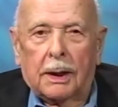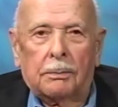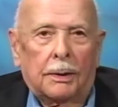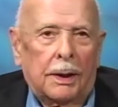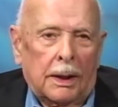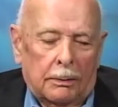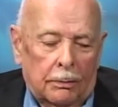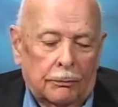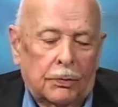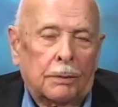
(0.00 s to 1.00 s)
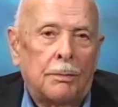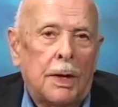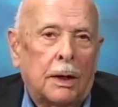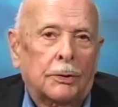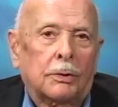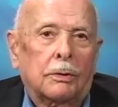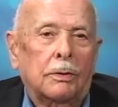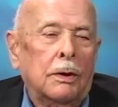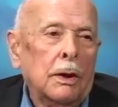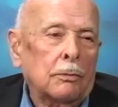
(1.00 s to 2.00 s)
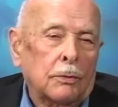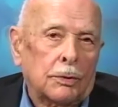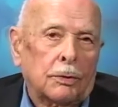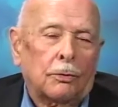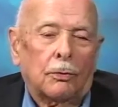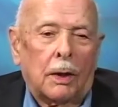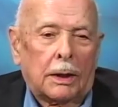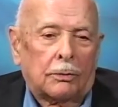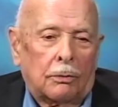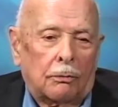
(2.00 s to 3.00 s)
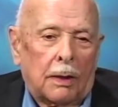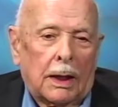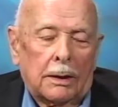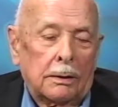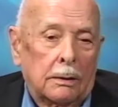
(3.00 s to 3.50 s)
by the name of Jim Nelson, was a director of that.